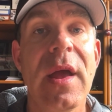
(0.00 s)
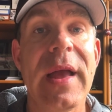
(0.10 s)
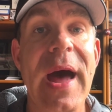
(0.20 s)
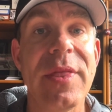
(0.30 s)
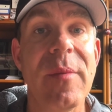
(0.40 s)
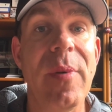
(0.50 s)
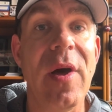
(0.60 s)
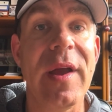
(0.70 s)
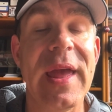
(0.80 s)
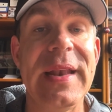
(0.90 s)
got the
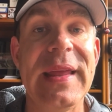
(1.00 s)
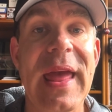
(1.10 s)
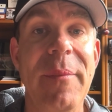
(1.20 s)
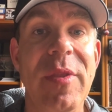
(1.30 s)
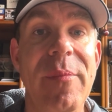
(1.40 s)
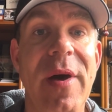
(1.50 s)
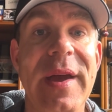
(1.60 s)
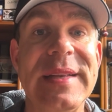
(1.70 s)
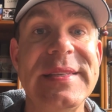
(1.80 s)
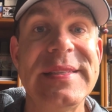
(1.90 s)
bug and kept the bug
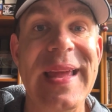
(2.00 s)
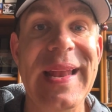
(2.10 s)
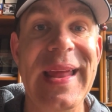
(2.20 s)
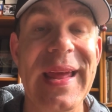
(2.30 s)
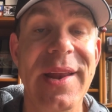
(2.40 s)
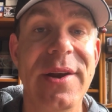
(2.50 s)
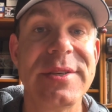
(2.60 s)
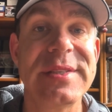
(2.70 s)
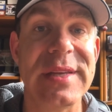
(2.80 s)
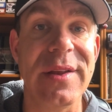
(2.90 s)
and stayed in and are
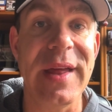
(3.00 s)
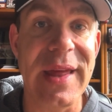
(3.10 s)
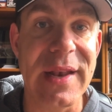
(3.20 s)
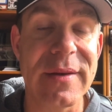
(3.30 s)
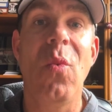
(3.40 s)
still in.